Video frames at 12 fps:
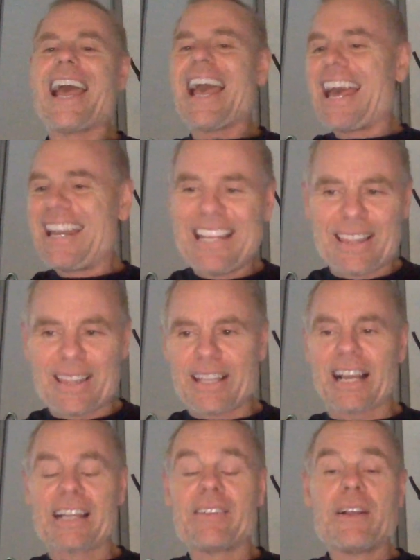Anything.
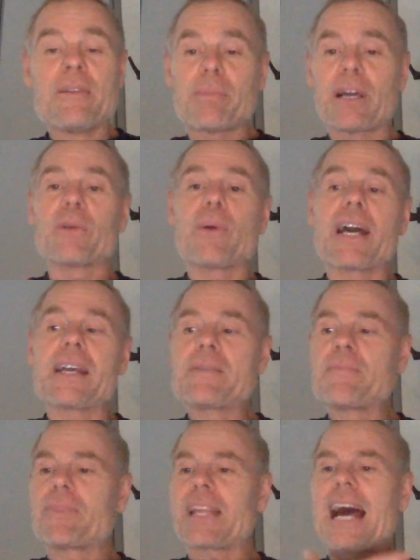By the way,
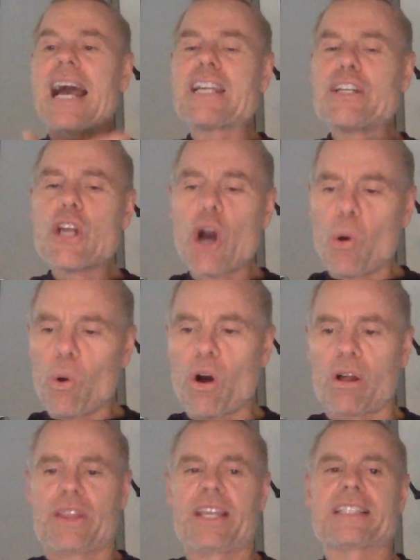I know
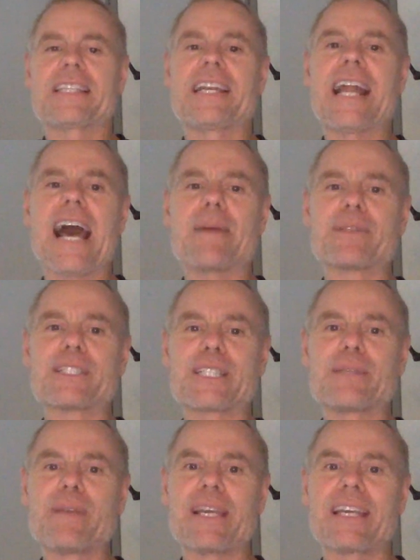all this and it happens
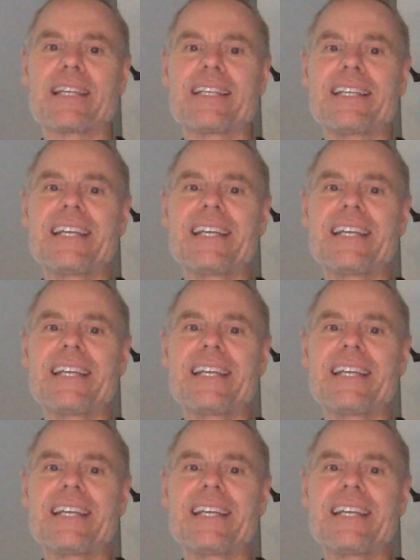to me.